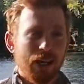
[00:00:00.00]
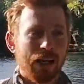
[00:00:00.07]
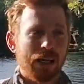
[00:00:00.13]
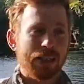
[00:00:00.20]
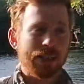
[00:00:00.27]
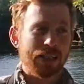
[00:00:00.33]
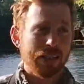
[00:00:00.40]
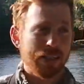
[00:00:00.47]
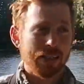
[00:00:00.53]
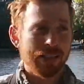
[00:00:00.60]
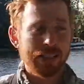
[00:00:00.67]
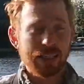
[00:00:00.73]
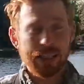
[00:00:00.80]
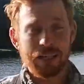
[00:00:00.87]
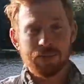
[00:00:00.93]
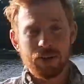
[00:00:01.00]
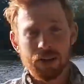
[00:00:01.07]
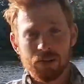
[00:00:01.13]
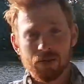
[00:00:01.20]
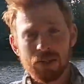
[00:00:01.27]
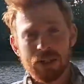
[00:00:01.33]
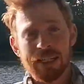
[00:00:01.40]
And they have
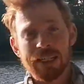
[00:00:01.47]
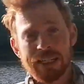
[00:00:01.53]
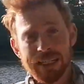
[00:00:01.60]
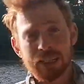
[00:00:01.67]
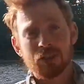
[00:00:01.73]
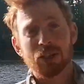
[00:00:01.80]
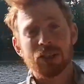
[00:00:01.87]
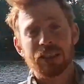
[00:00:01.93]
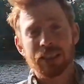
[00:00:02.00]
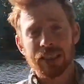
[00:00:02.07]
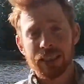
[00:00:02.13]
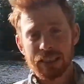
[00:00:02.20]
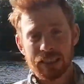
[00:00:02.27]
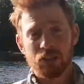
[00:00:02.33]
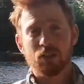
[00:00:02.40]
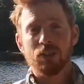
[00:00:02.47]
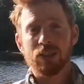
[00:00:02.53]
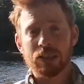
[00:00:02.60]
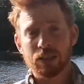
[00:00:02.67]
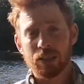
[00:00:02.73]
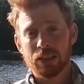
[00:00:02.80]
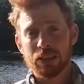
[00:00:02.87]
a really interesting
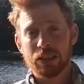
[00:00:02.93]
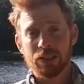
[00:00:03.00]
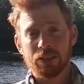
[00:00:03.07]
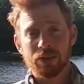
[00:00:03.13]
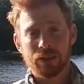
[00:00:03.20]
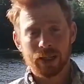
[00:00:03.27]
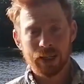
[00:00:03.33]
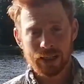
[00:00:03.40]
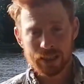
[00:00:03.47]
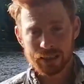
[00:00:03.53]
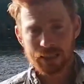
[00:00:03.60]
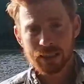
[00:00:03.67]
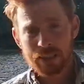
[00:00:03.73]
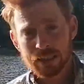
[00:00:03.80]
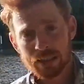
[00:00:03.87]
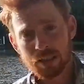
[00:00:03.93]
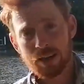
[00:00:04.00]
history in the UK.